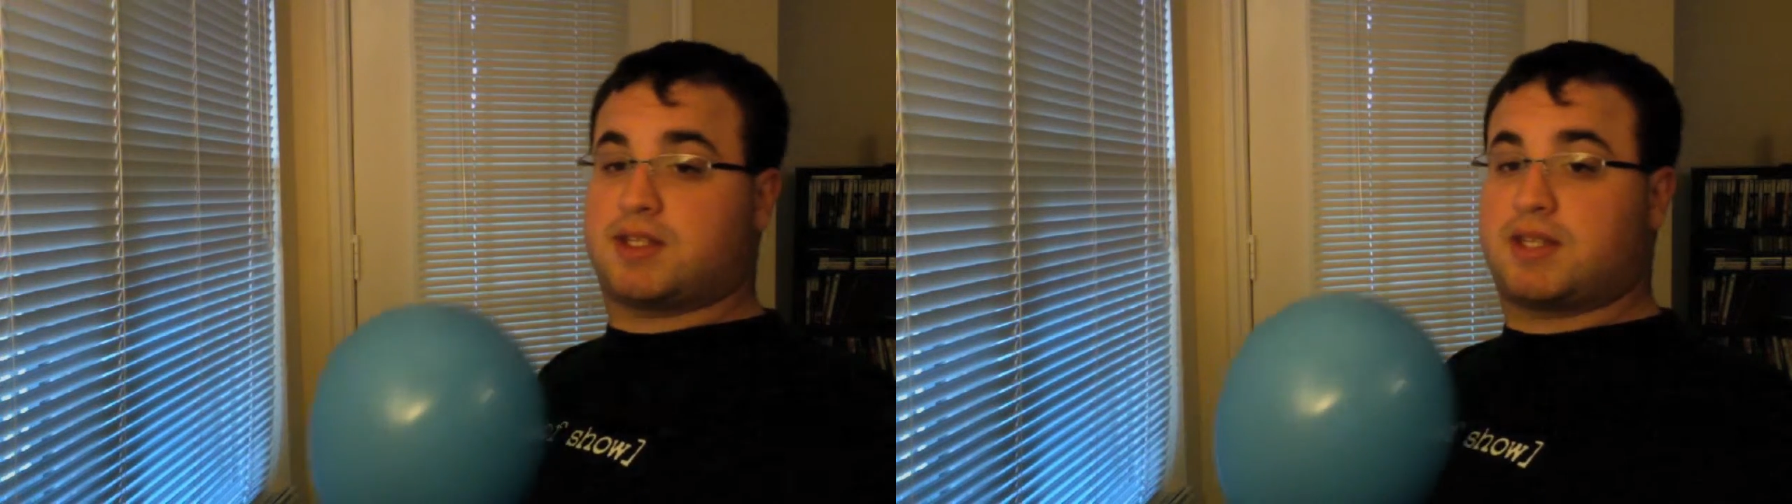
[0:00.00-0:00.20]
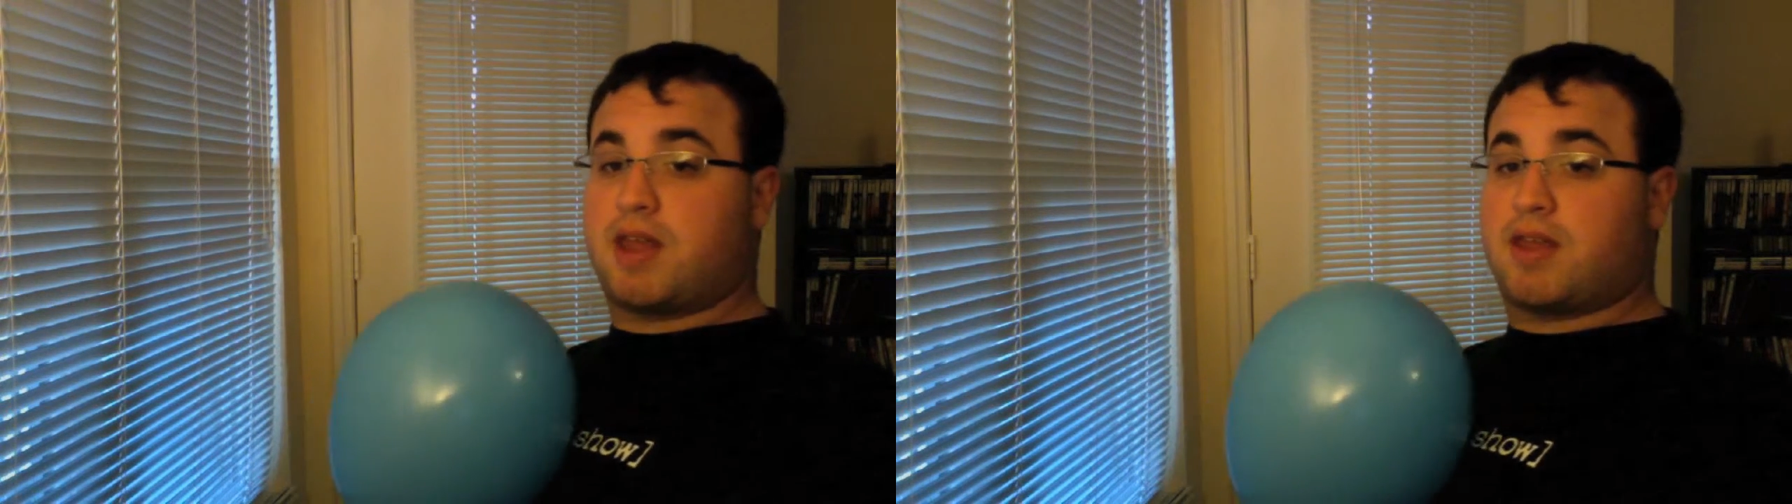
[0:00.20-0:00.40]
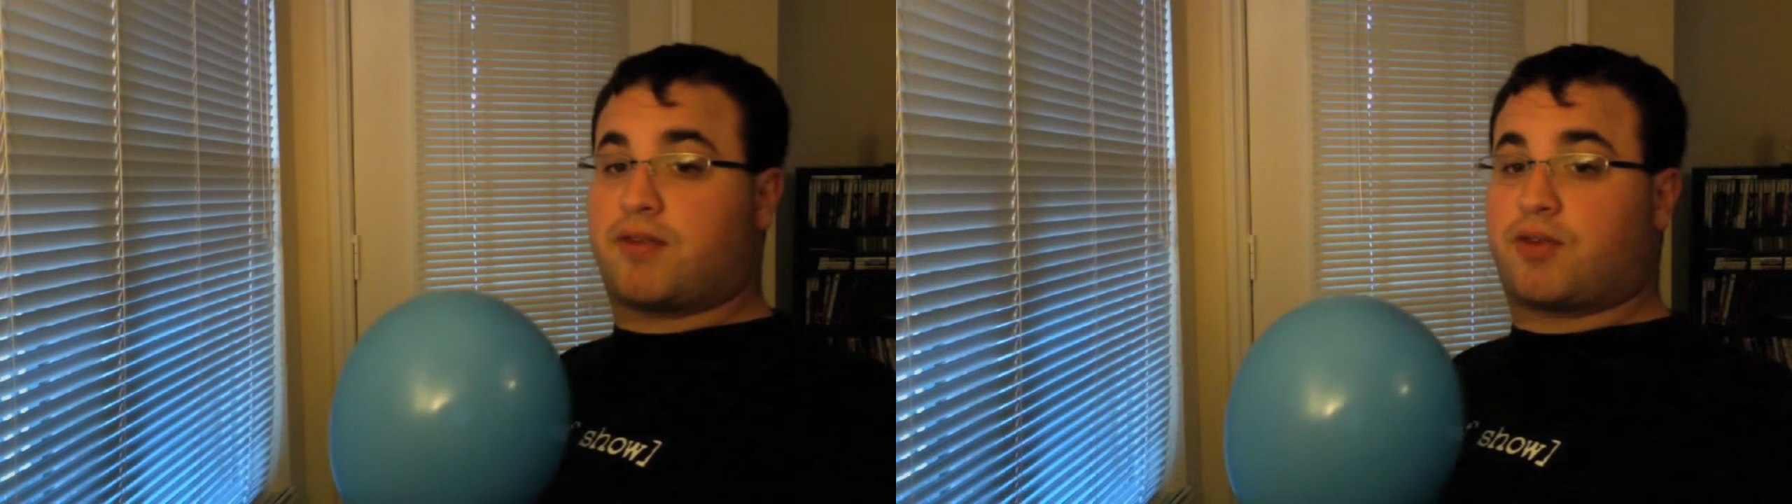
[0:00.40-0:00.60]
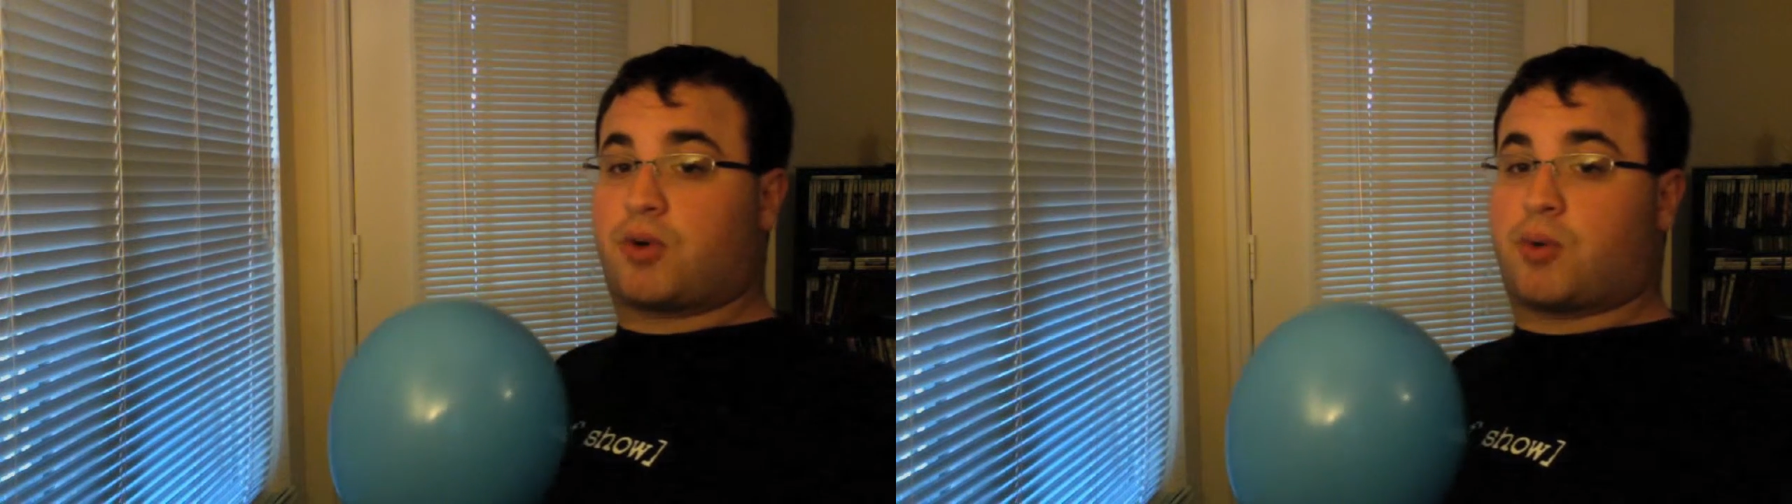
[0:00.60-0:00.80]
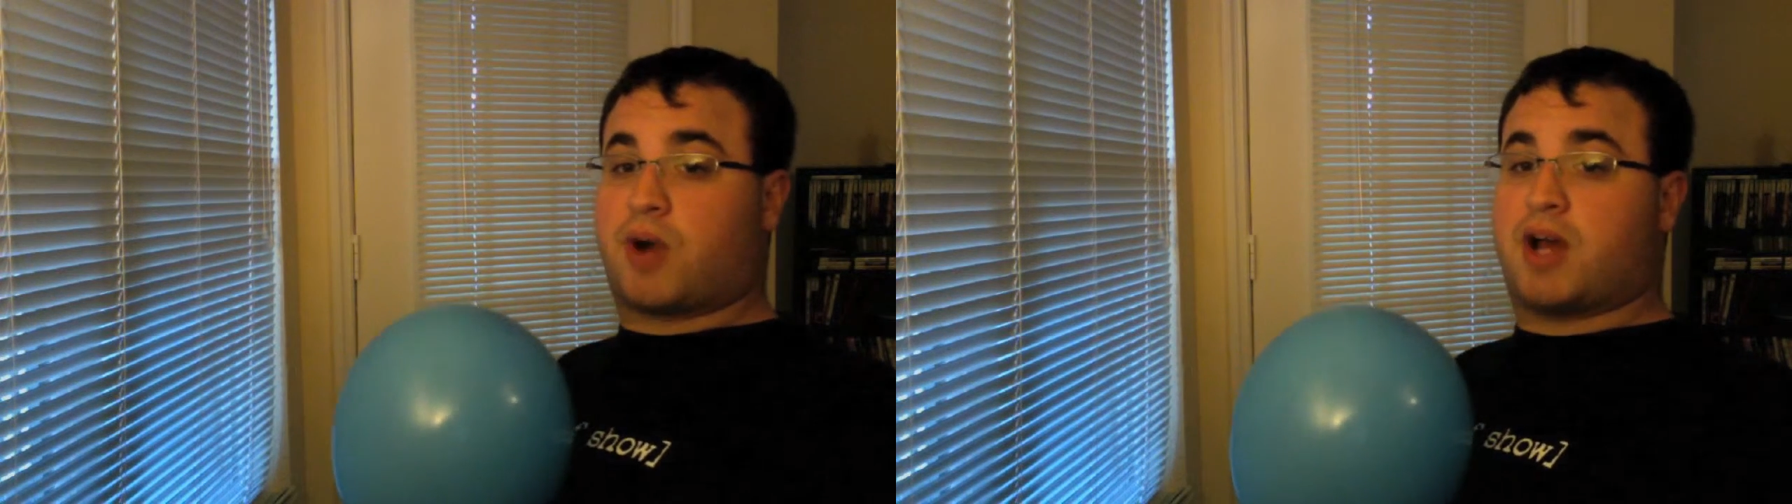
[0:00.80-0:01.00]
stay there for a
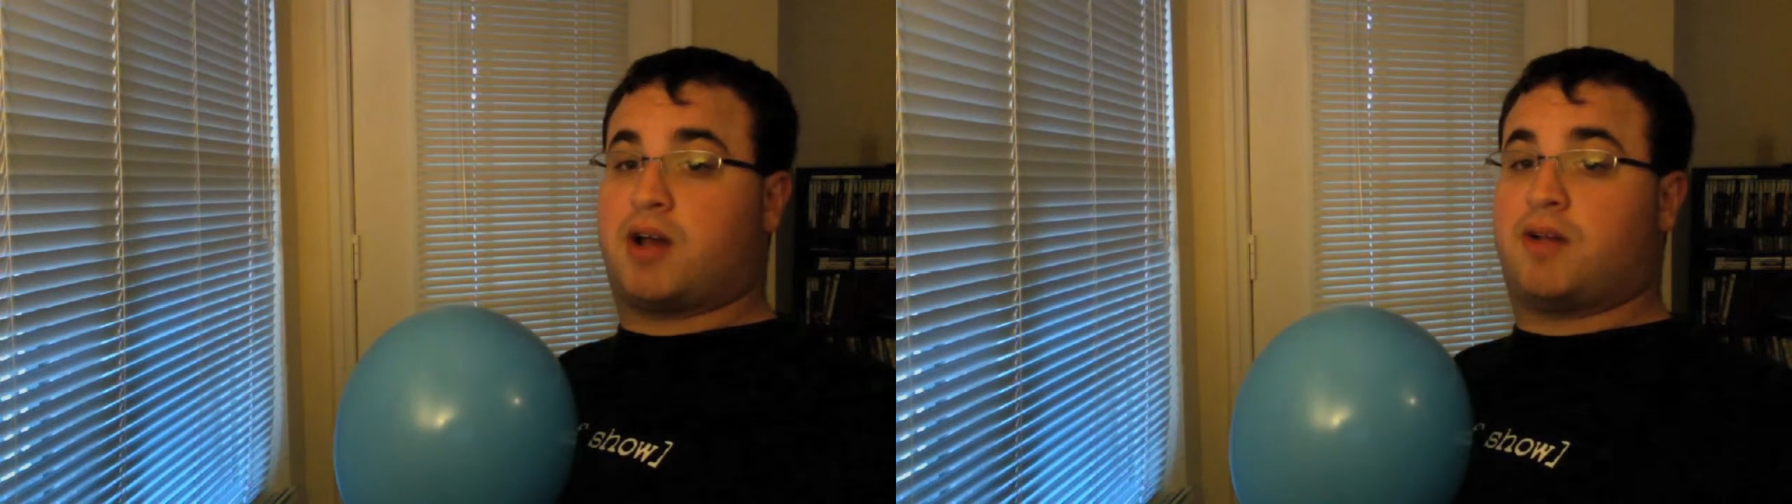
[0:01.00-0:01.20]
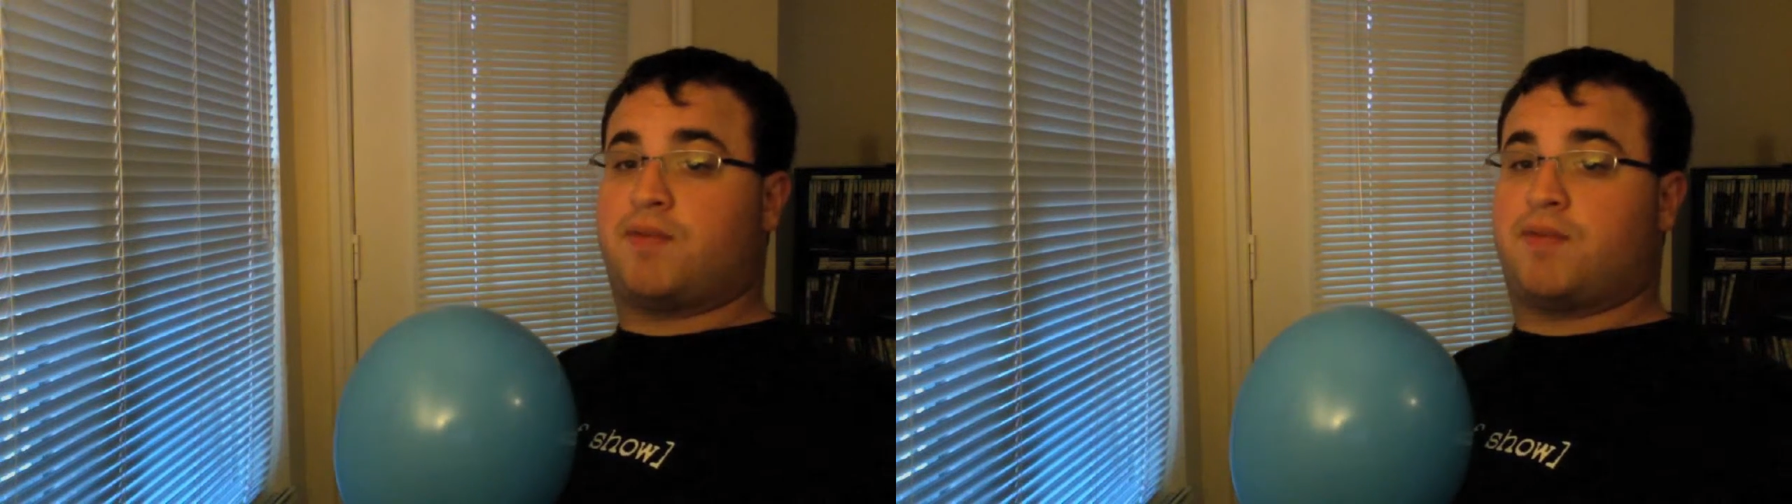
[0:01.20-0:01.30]
while,